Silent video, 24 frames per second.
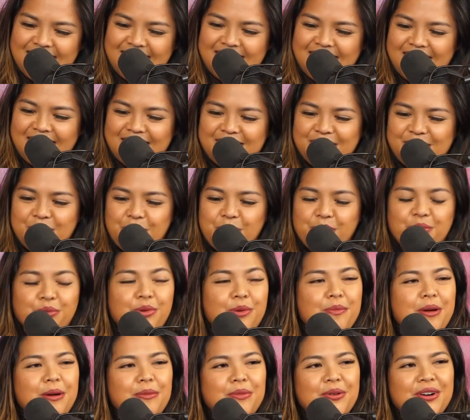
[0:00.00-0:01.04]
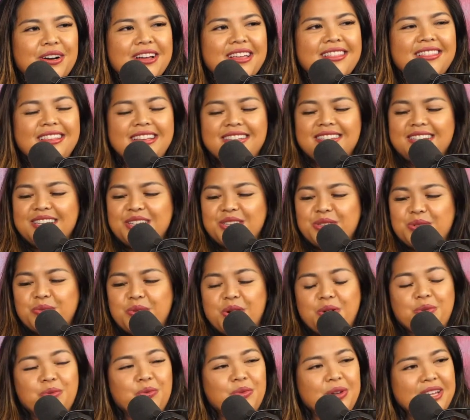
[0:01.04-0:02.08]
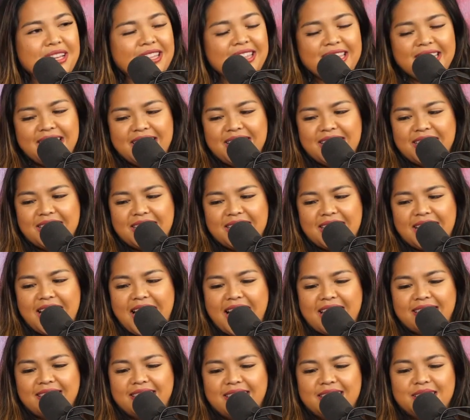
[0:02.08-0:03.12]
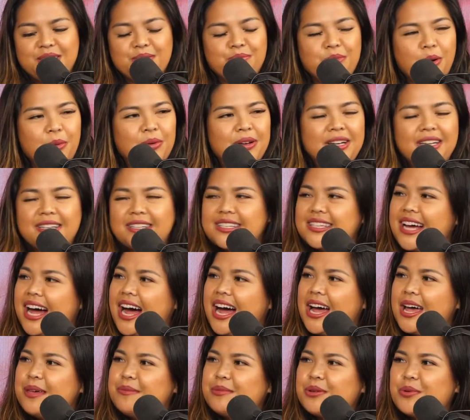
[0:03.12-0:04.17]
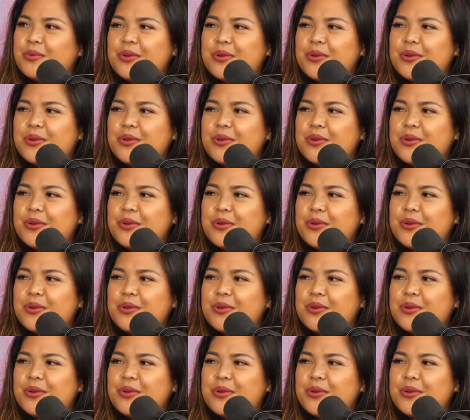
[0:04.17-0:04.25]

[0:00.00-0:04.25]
So remember, this is what we think at this moment in time.